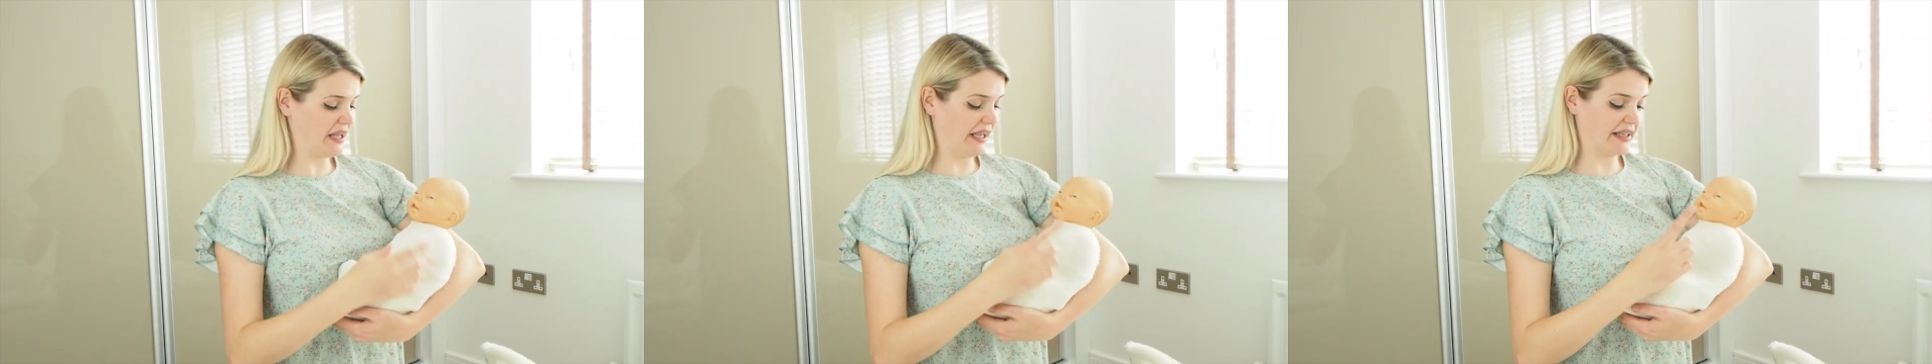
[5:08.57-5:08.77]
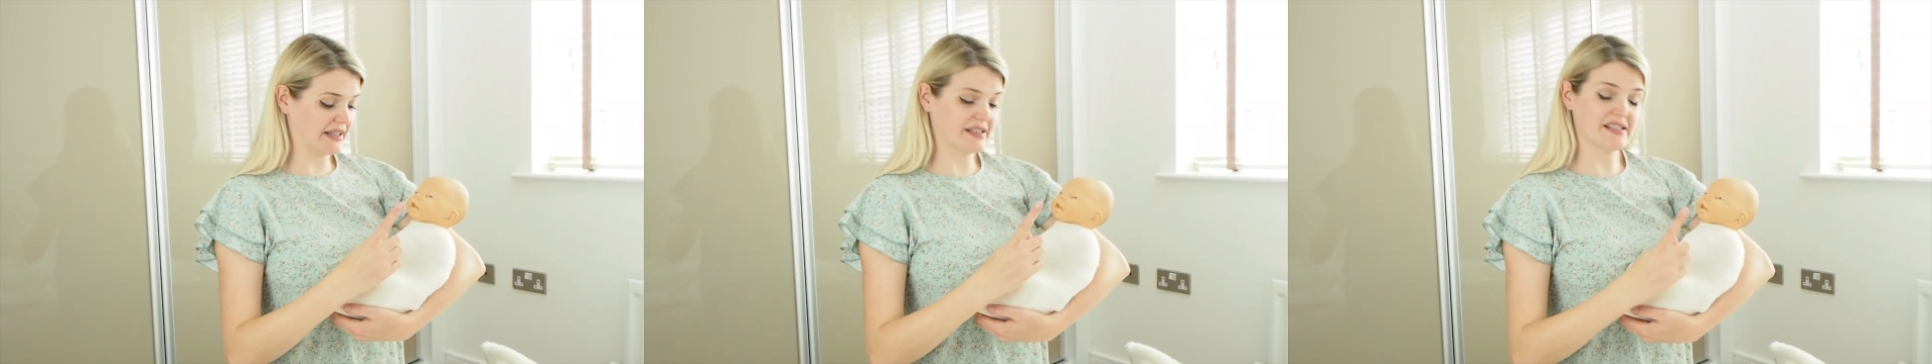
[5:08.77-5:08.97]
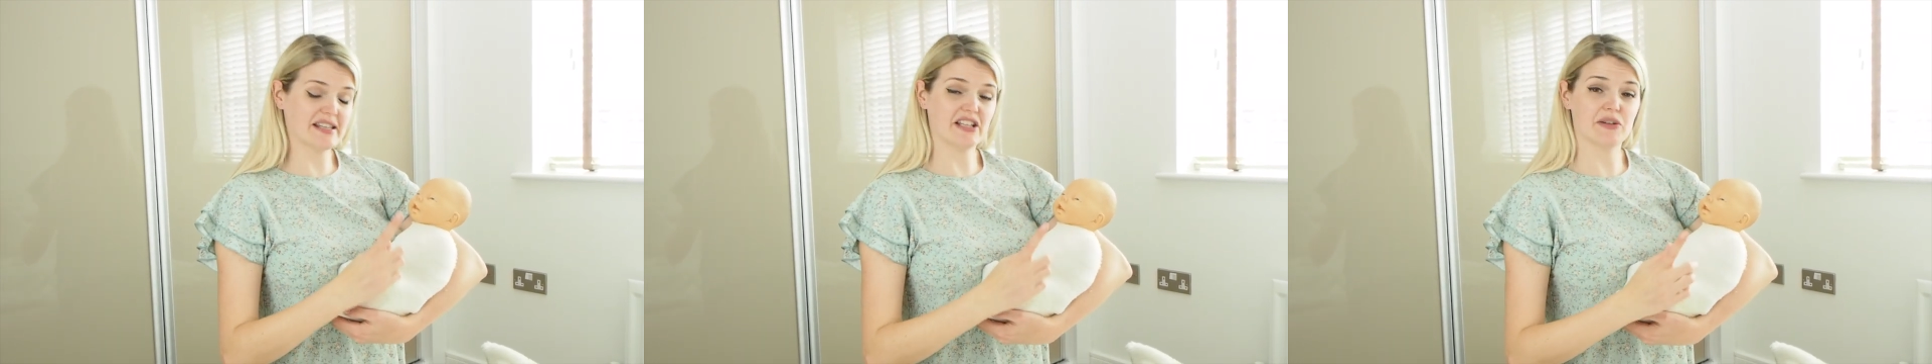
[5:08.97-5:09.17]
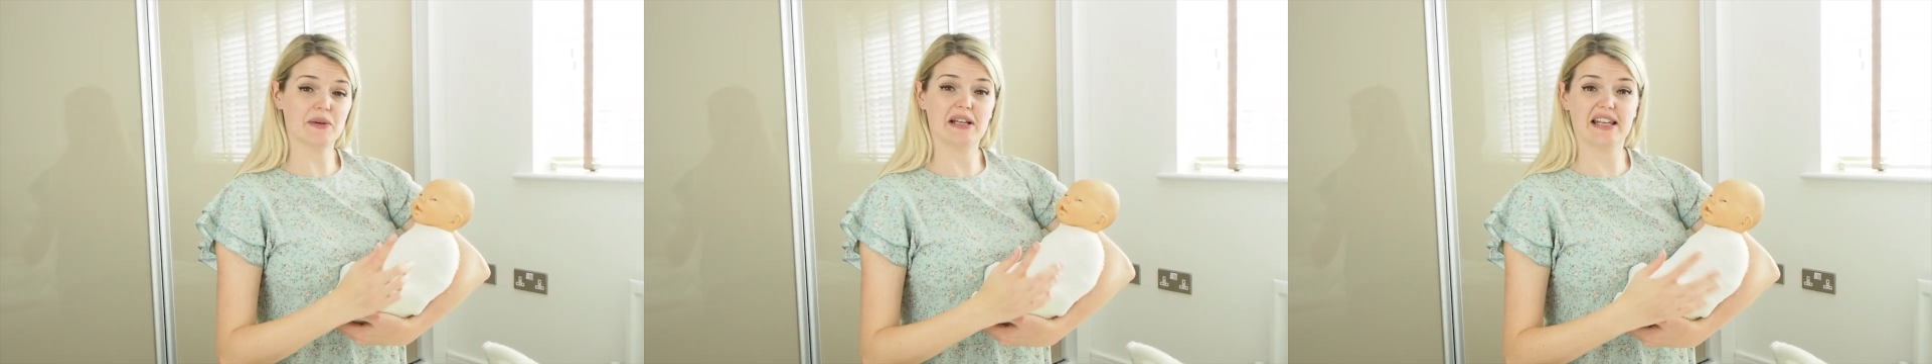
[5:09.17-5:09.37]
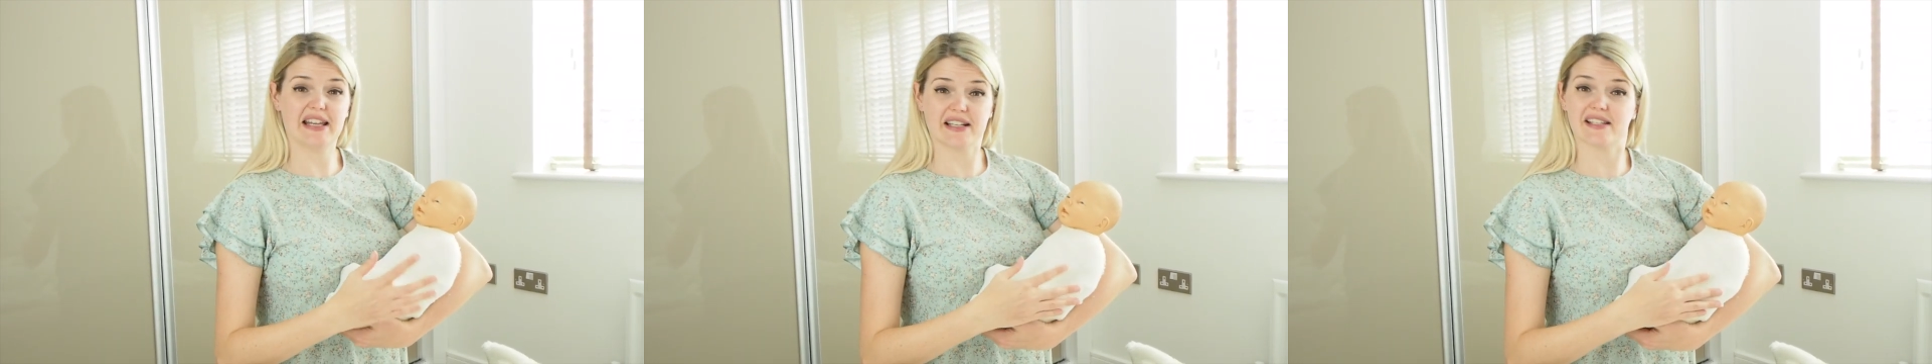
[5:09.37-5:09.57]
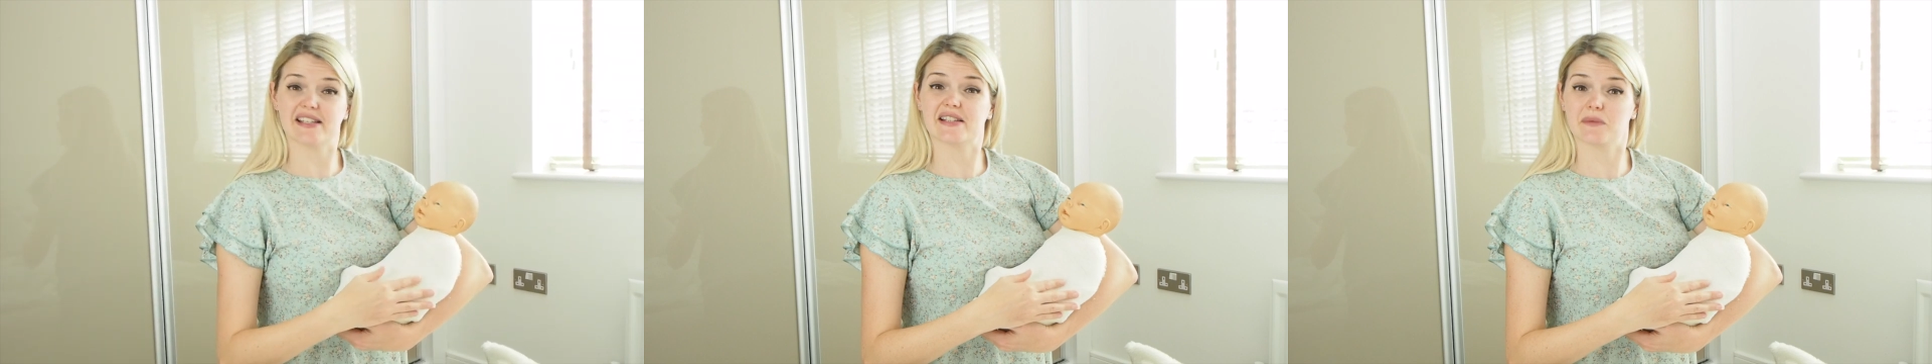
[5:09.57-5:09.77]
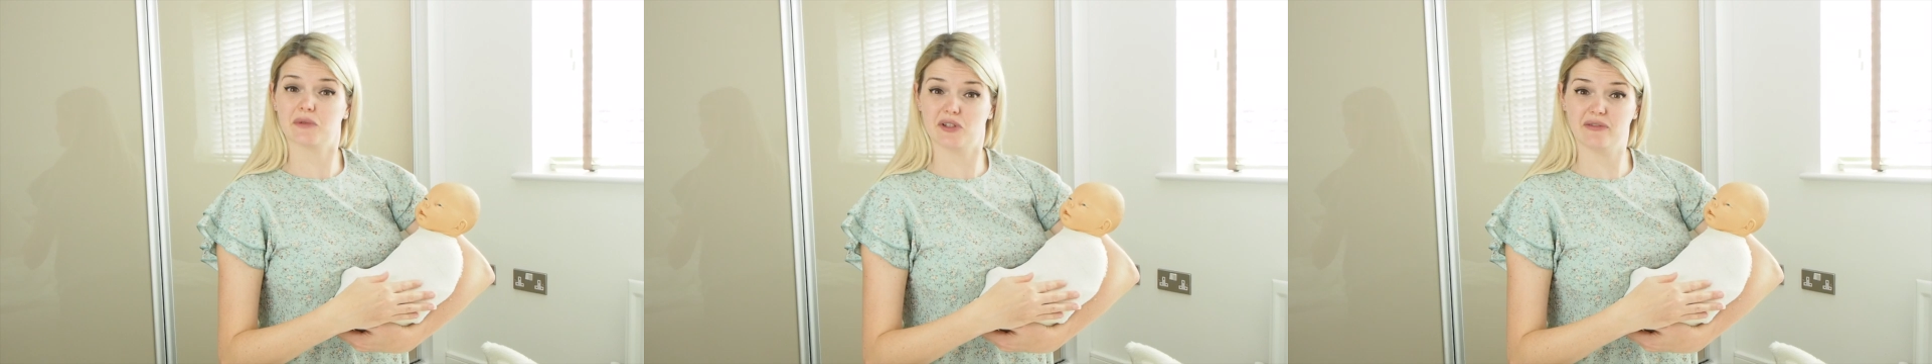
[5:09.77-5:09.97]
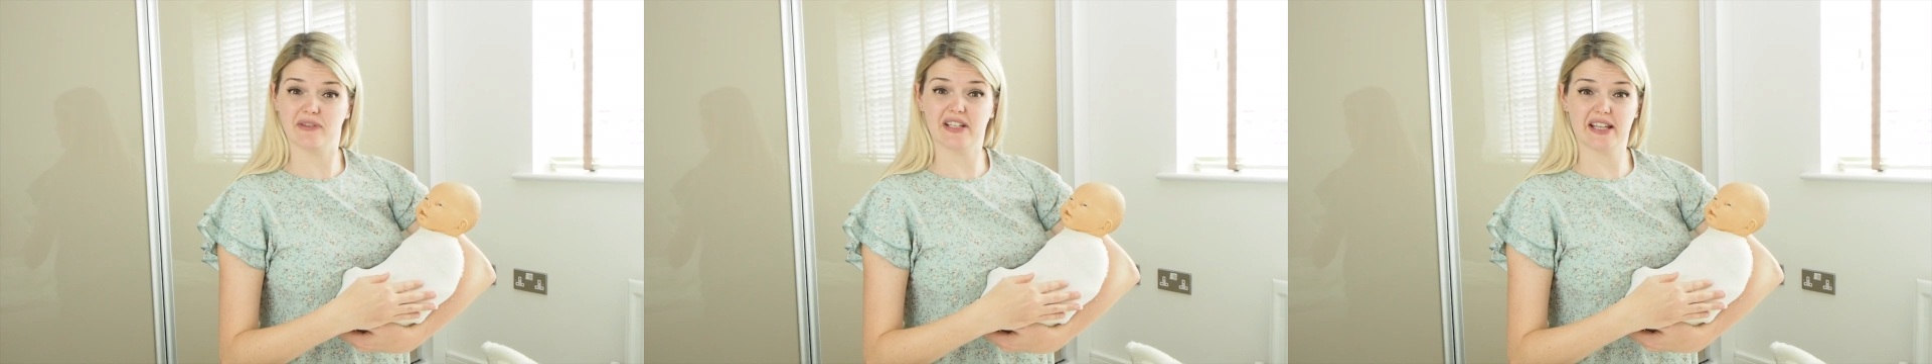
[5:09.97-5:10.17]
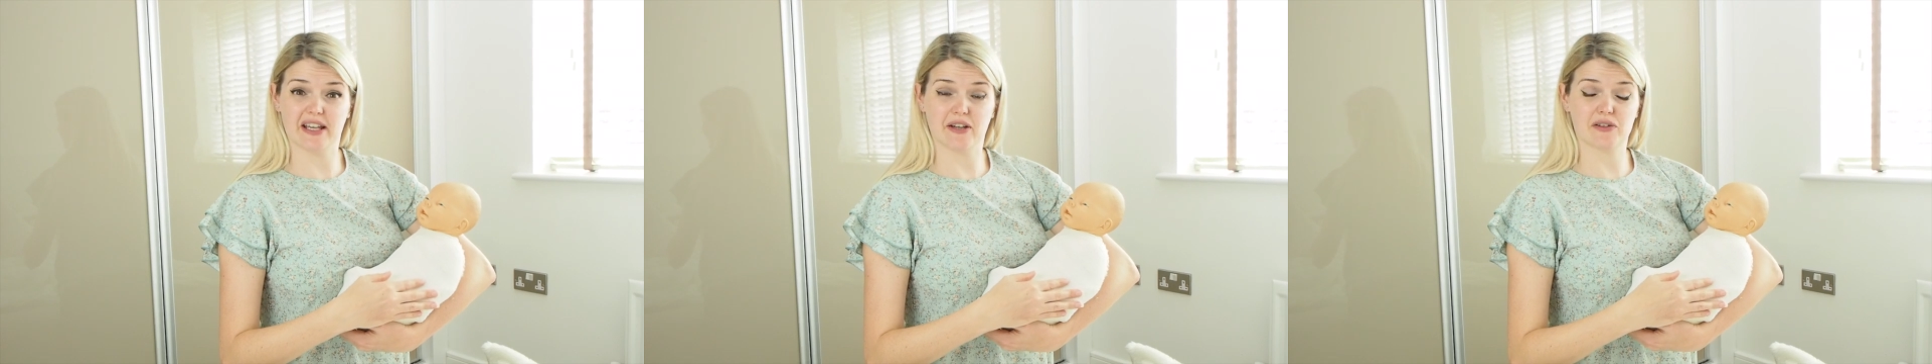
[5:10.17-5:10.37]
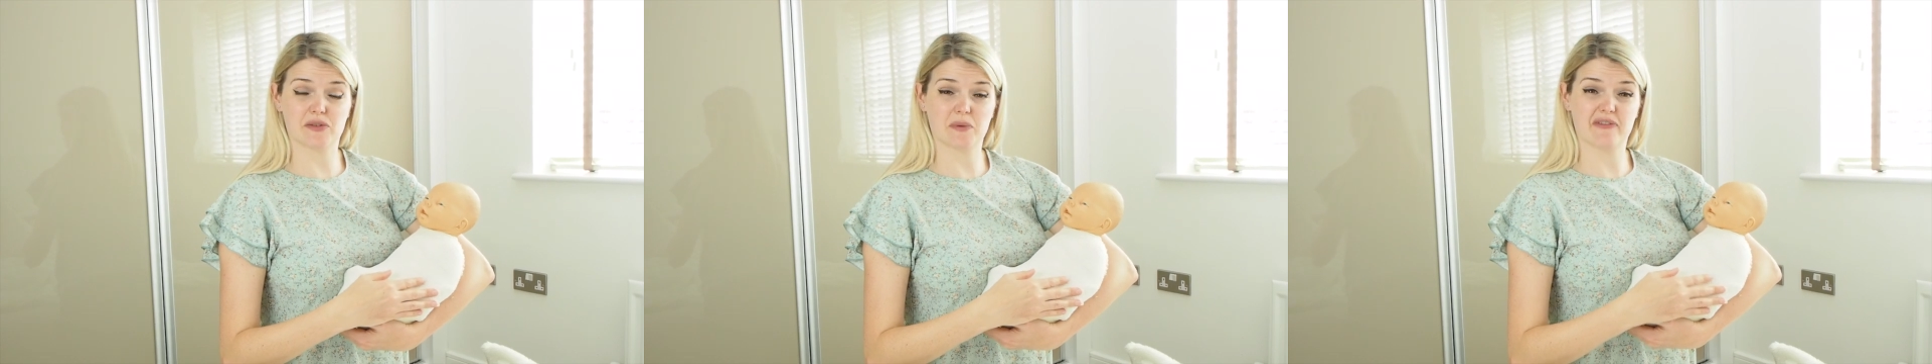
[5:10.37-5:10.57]
I can send you a link to some good
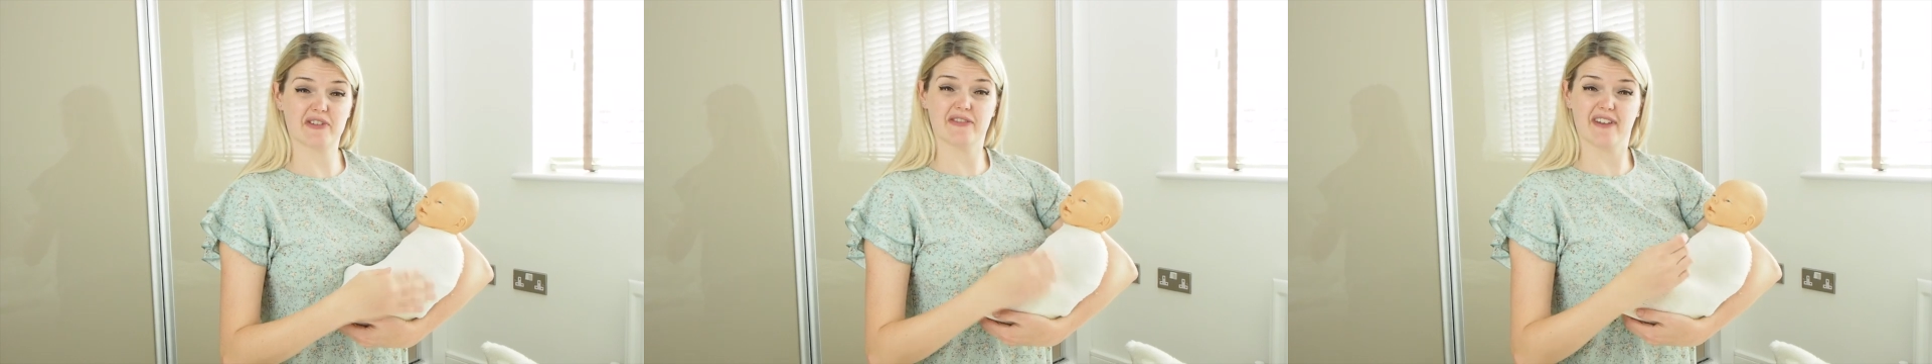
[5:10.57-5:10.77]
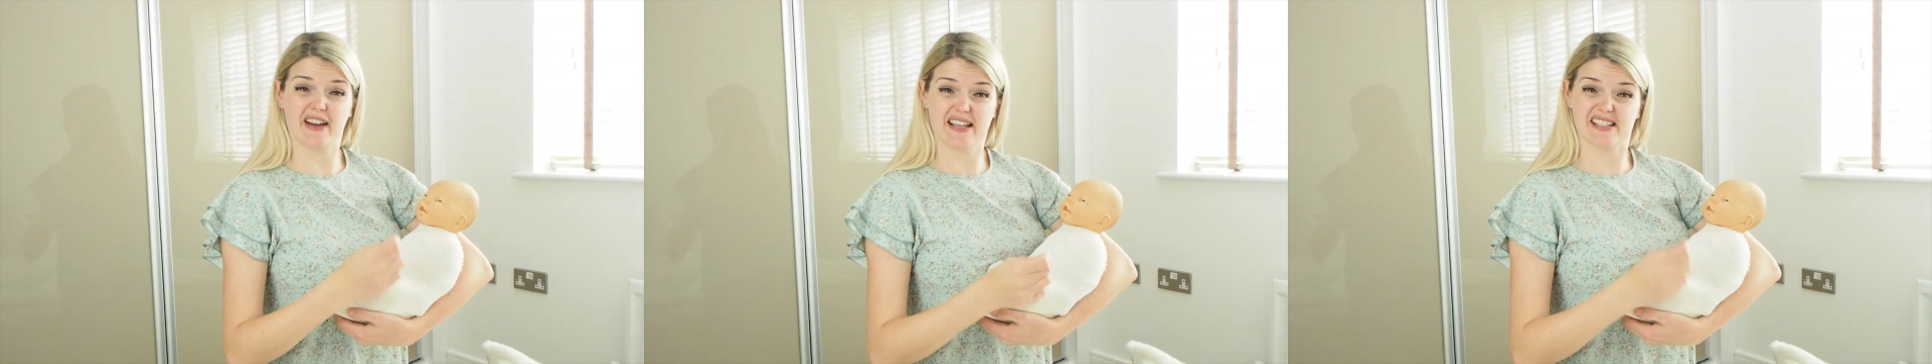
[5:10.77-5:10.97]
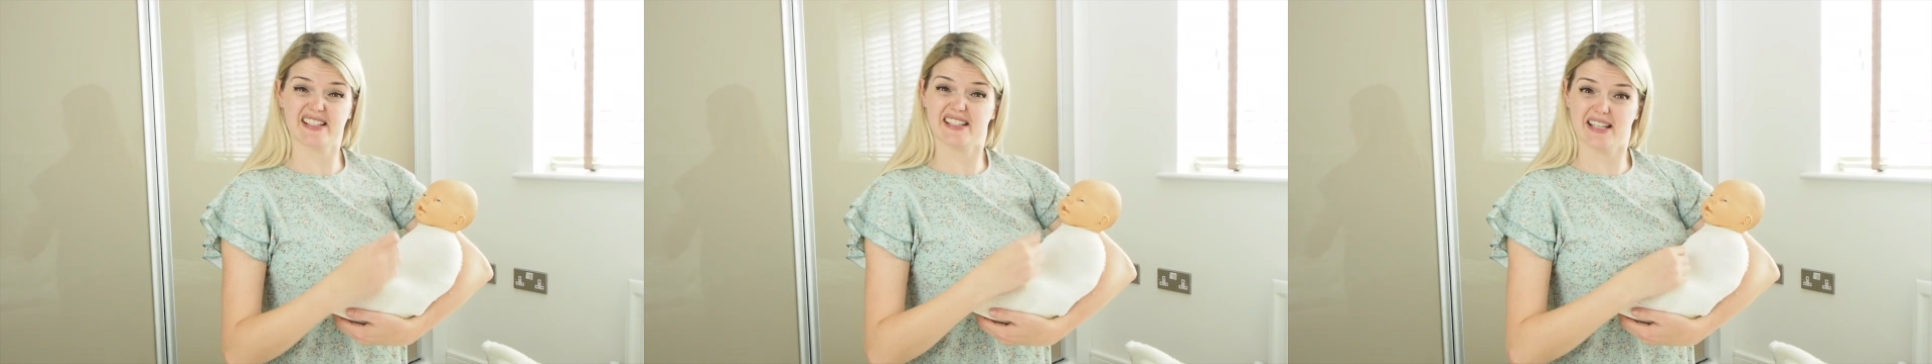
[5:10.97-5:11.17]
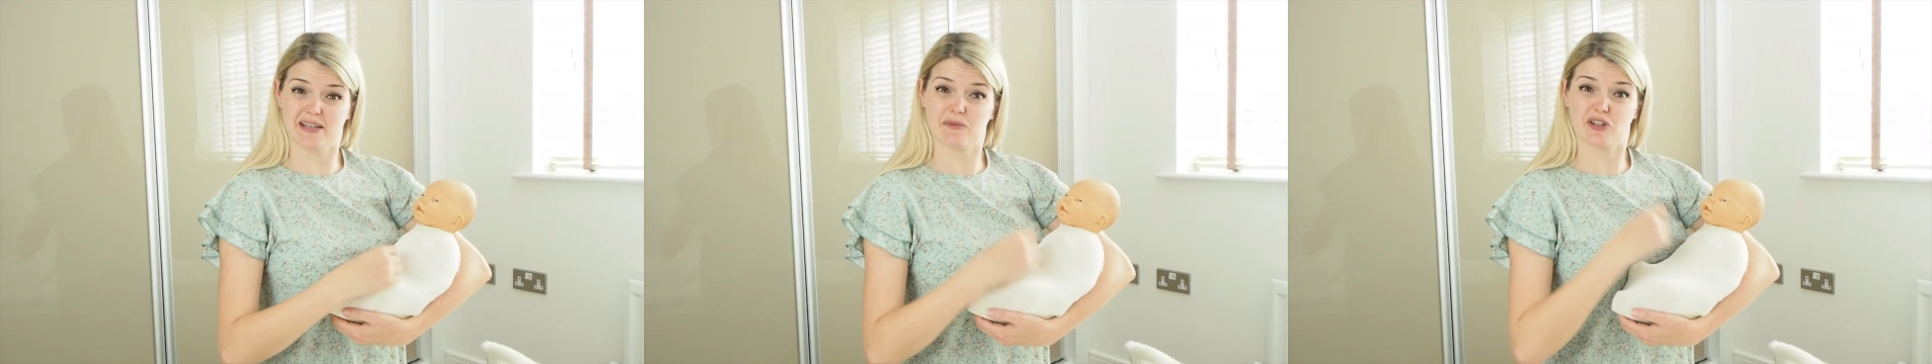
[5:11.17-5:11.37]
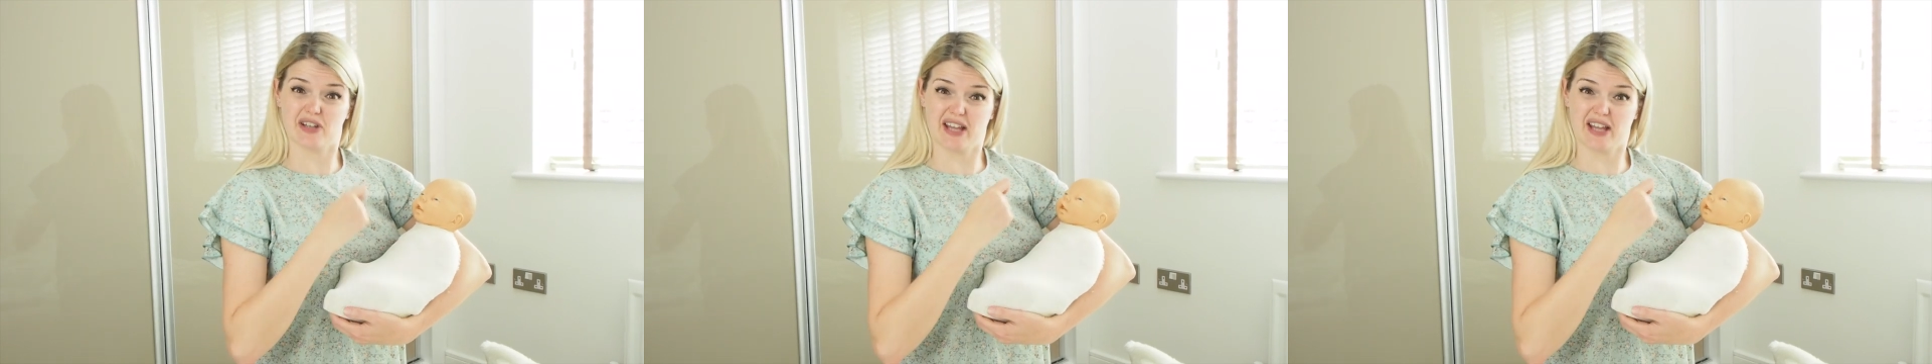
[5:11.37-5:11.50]
videos with advice and tips on